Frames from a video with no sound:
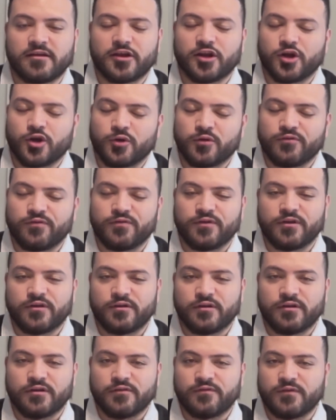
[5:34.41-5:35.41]
you know, if,
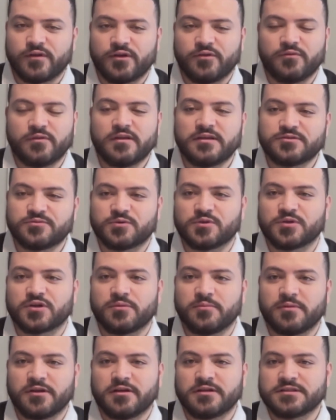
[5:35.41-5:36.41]
if in these rural
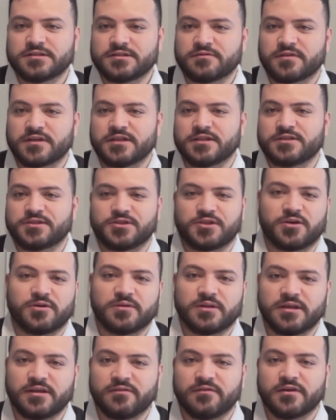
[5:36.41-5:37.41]
communities, if kids
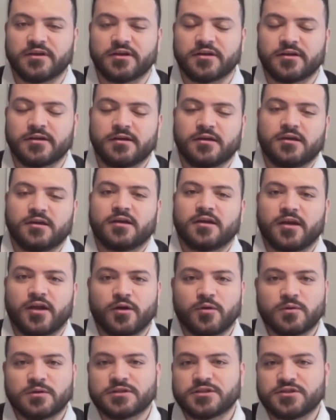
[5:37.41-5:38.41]
start leaving and
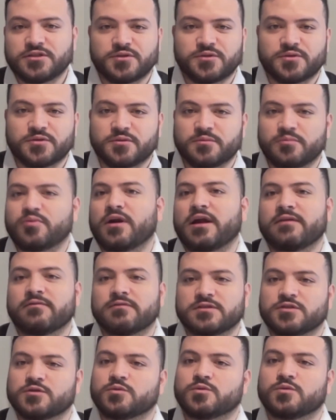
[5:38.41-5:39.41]
going to
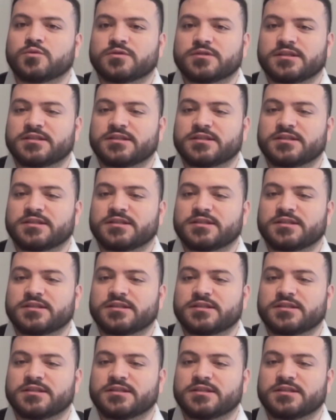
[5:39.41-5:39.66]
private schools,